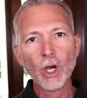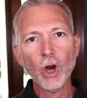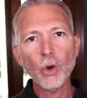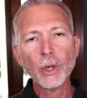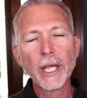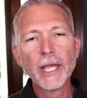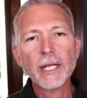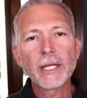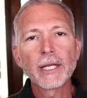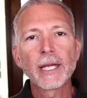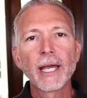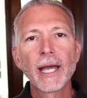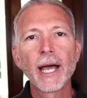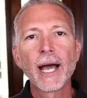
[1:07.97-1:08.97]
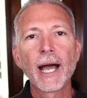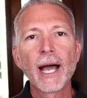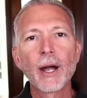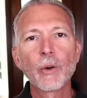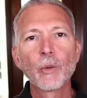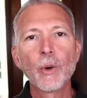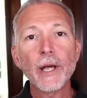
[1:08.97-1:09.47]
Okay,
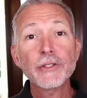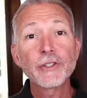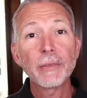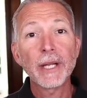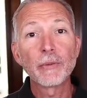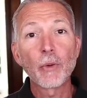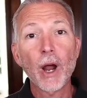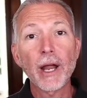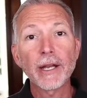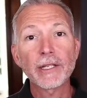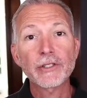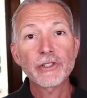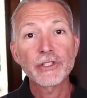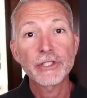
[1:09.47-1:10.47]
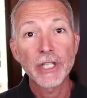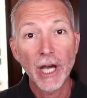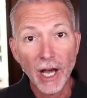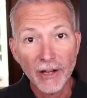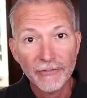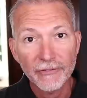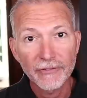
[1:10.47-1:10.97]
resume writing's
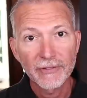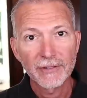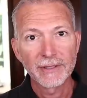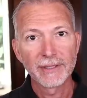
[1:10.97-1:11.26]
tough.